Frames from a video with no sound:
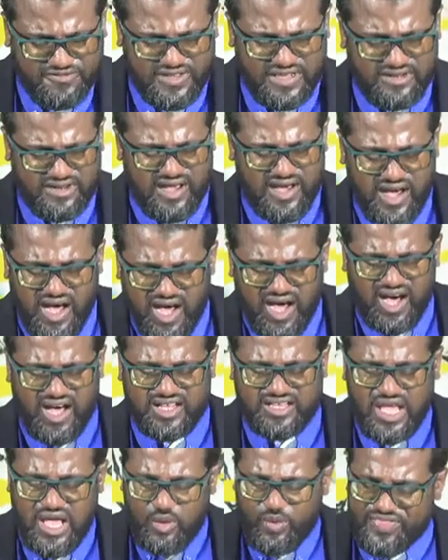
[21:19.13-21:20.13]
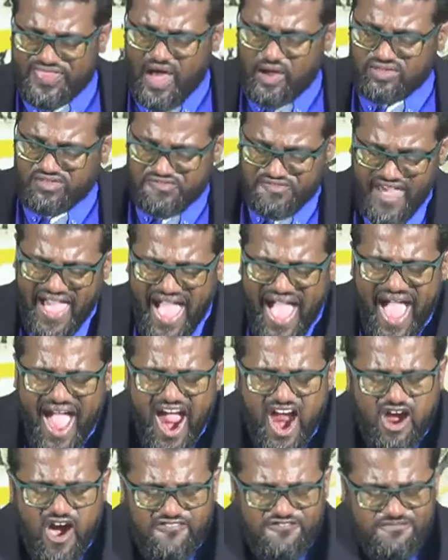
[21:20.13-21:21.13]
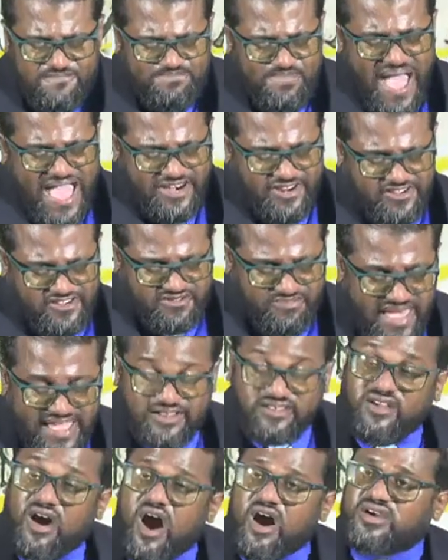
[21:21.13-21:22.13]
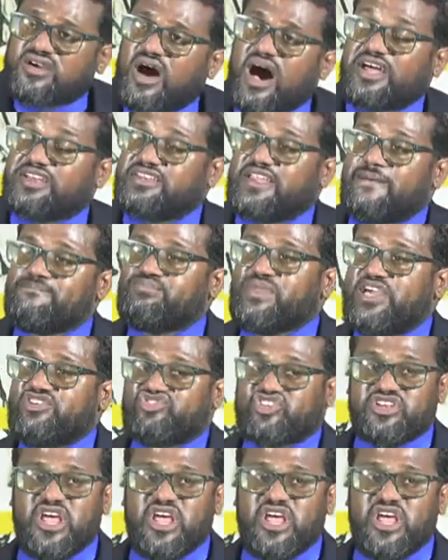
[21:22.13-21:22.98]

in the heart without fear of banishment or condemnation.